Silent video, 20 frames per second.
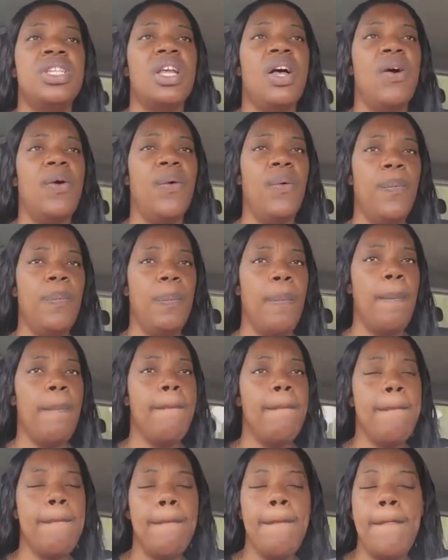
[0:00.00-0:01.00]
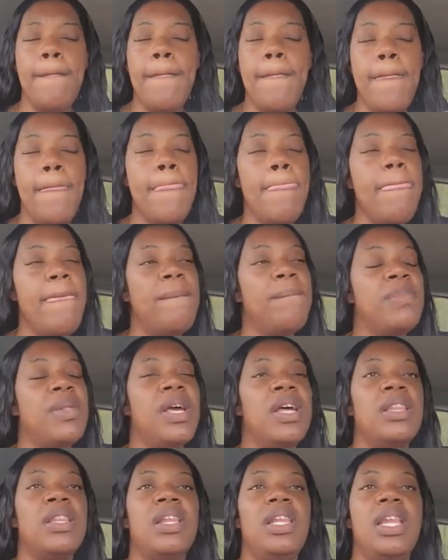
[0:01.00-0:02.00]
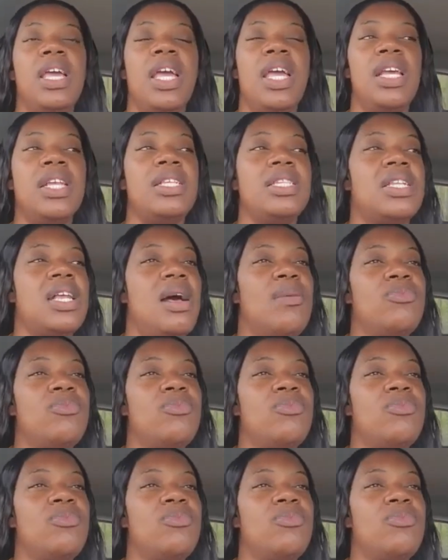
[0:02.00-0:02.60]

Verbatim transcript: So nonetheless,